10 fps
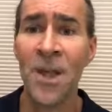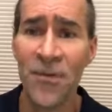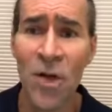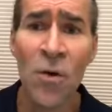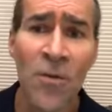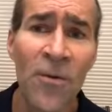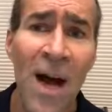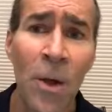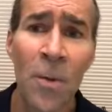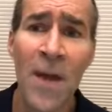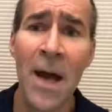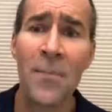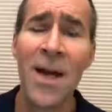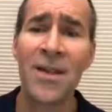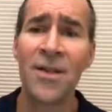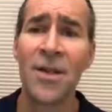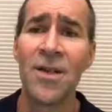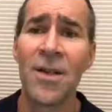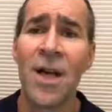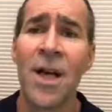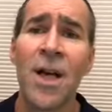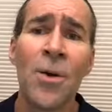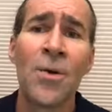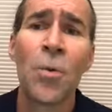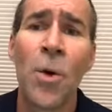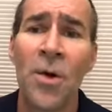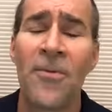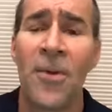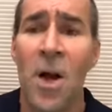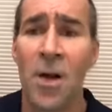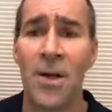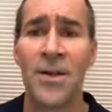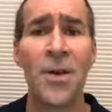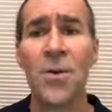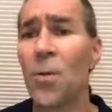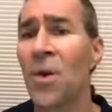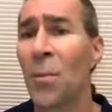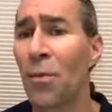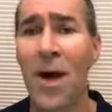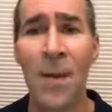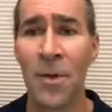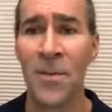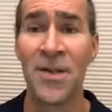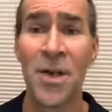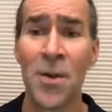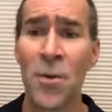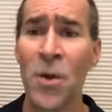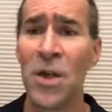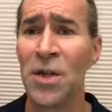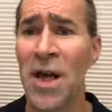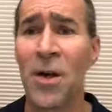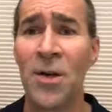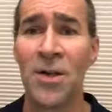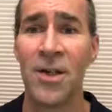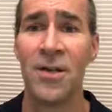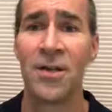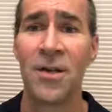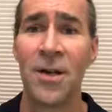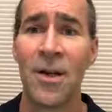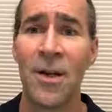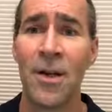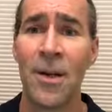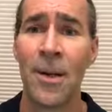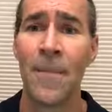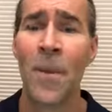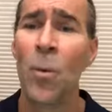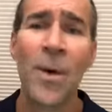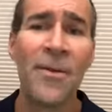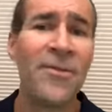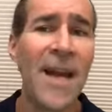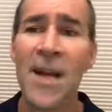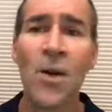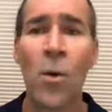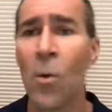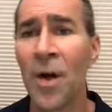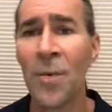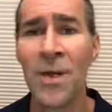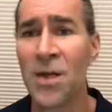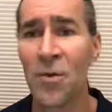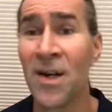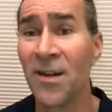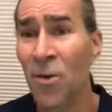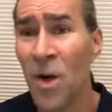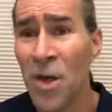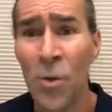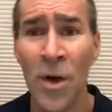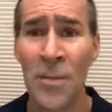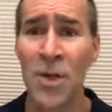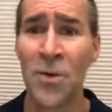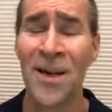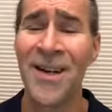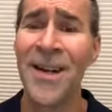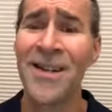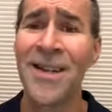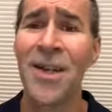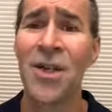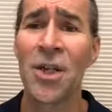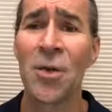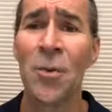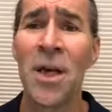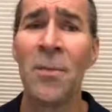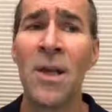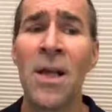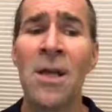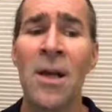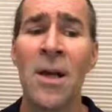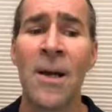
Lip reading: If you followed that message, here's where the flaw is. Here's where the problem is. Here's where the challenge is. What if they don't want to be treated the way you want to be treated? It's an extremely